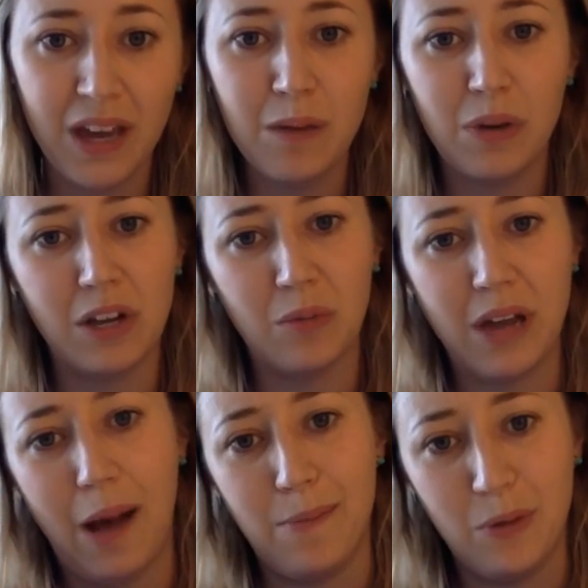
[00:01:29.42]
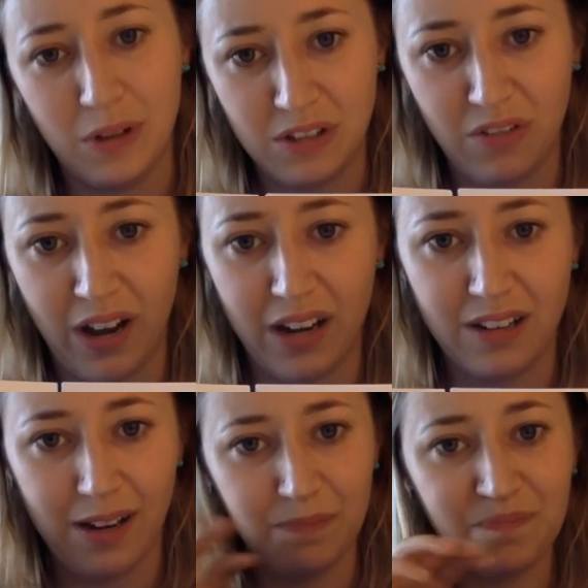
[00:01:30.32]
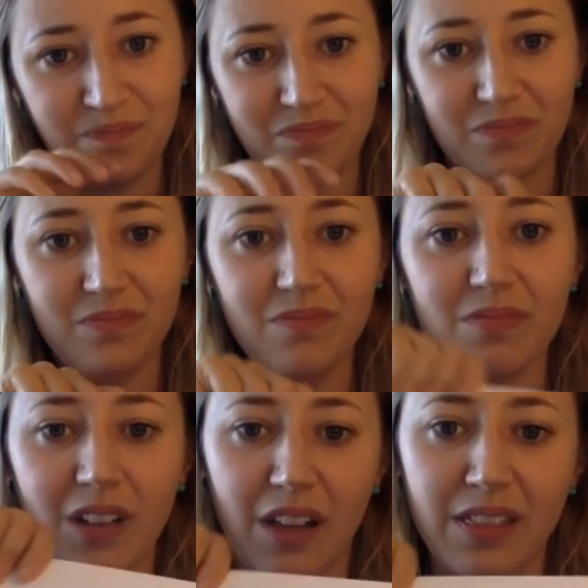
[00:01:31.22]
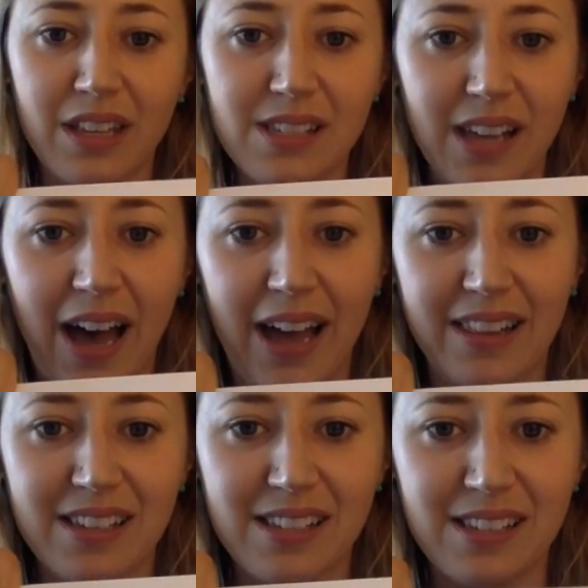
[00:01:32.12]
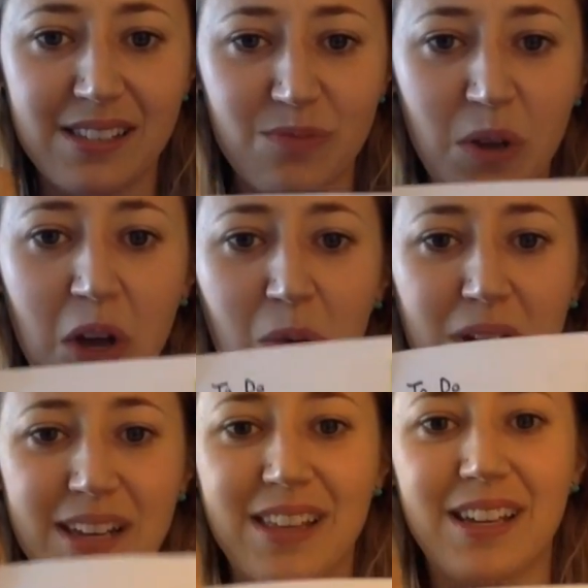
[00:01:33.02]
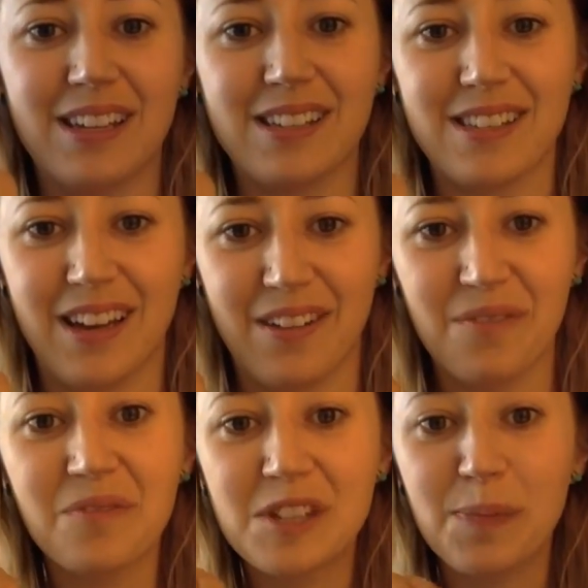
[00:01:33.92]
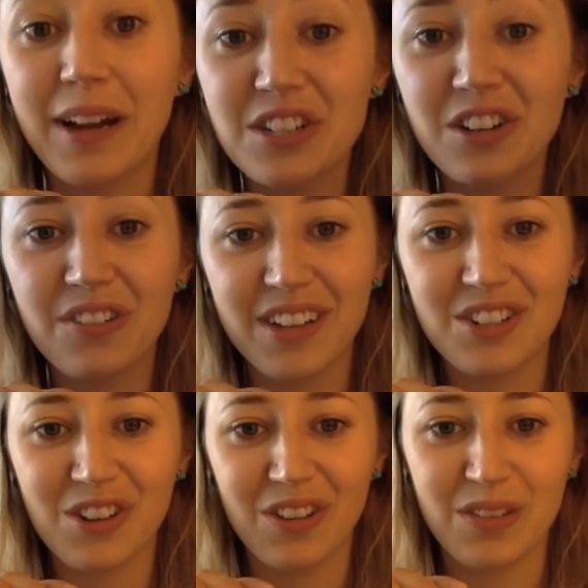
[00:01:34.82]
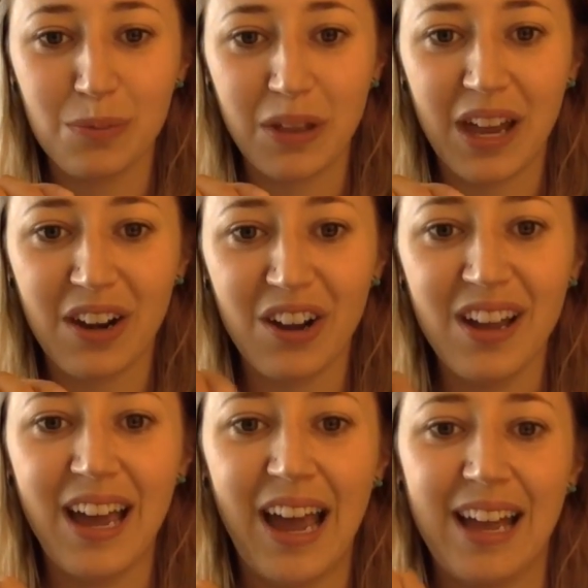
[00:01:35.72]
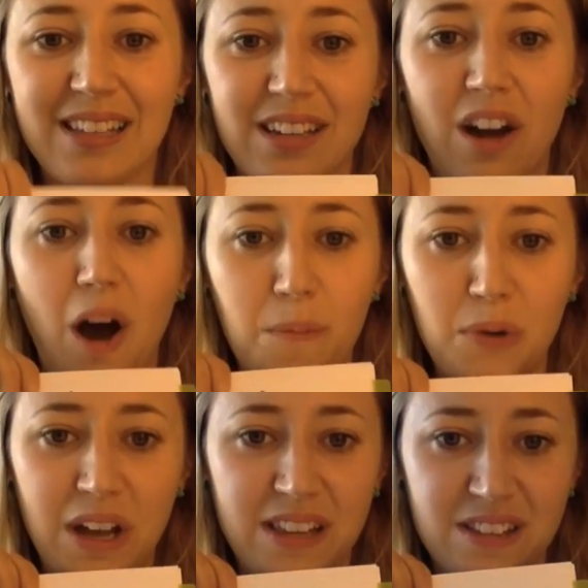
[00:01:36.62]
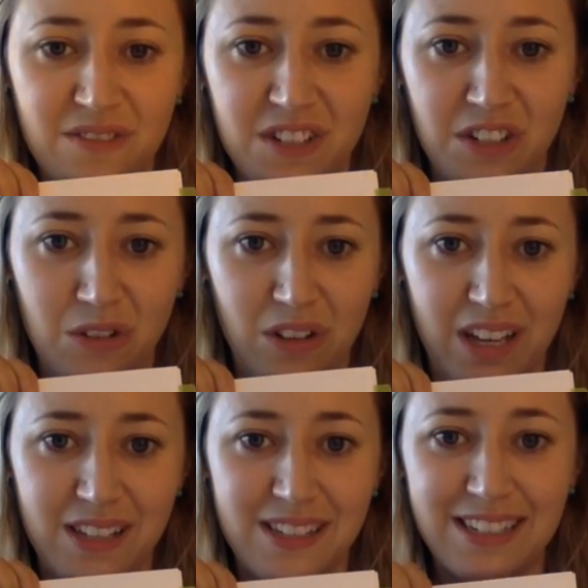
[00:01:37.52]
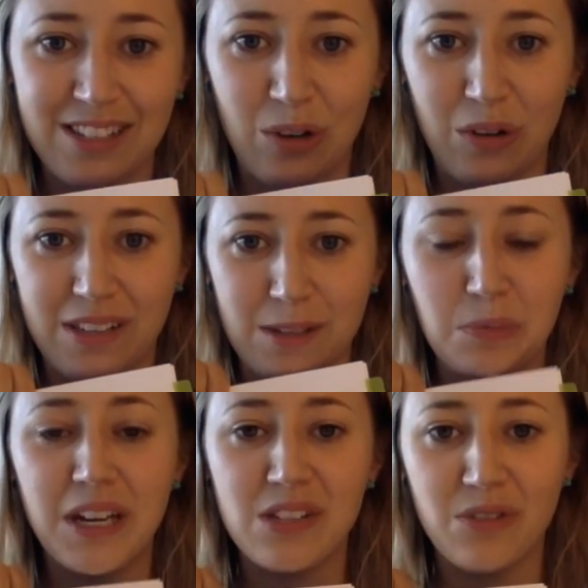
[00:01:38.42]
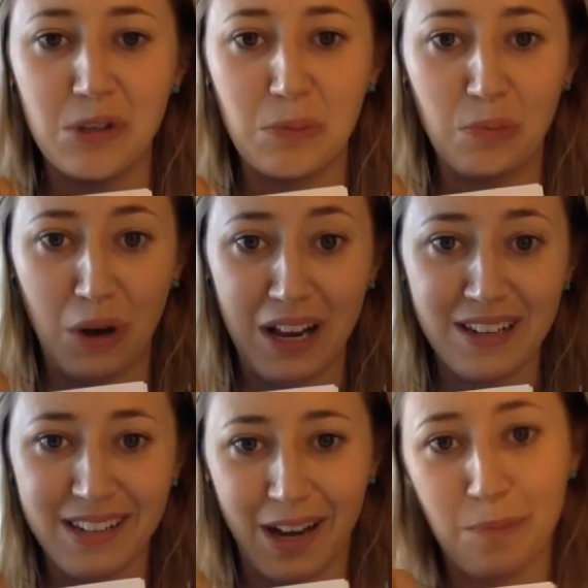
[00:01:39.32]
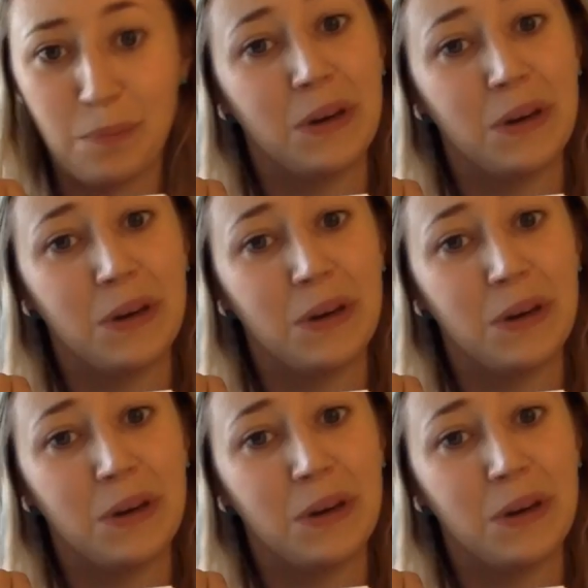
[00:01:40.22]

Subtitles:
but you'll be happy once you've had it done. On this side, this is what I think is a special feature of the planner. It's a comprehensive to-do list. So it's a place for you to brain dump